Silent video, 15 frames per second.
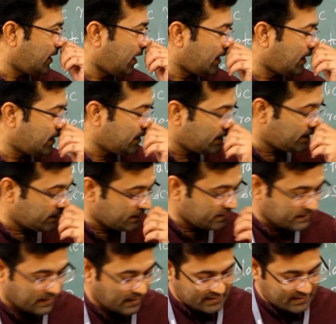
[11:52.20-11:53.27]
And
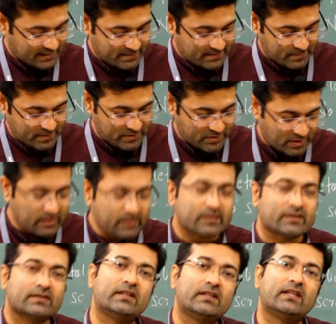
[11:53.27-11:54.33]
as I mentioned,
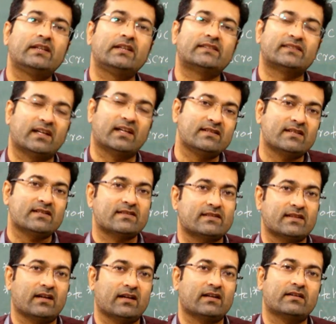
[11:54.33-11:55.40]
the sizes
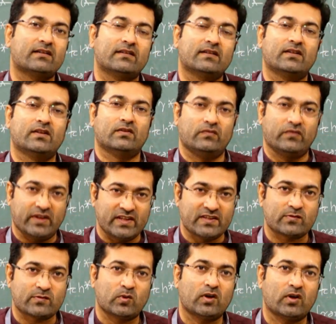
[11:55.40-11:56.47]
are very
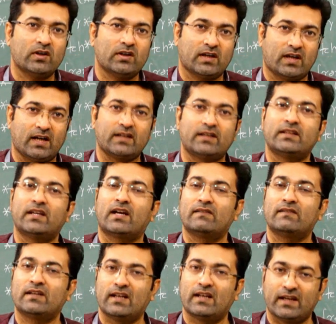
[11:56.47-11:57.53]
small and they are
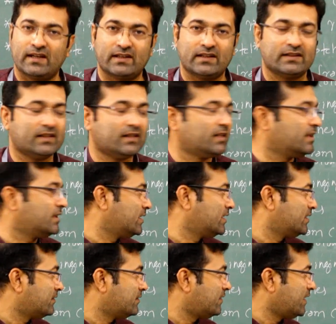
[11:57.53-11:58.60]
very light in the
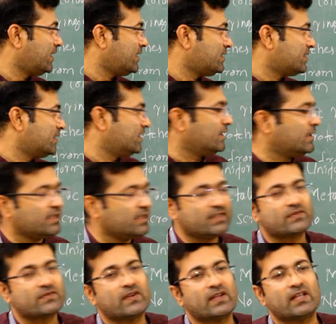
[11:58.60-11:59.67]
weight. It
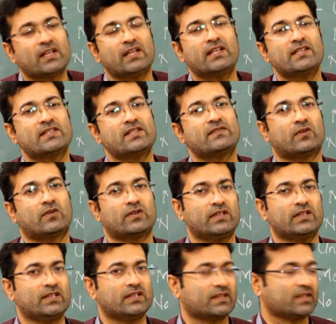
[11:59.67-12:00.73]
is very easy for
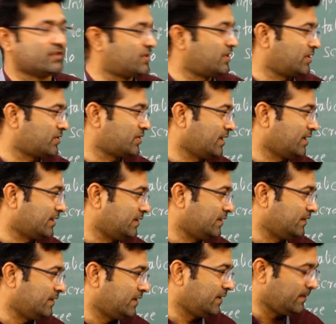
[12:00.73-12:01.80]
the construction
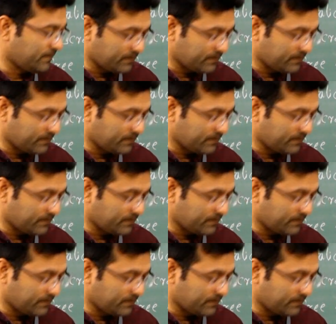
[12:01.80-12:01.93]
activity.